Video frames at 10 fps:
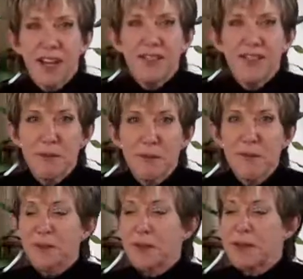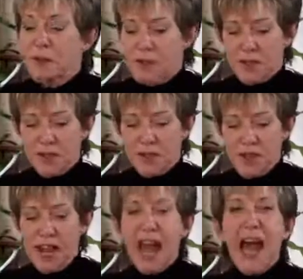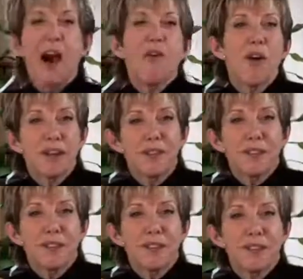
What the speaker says: Ask these people 3 questions. How are you?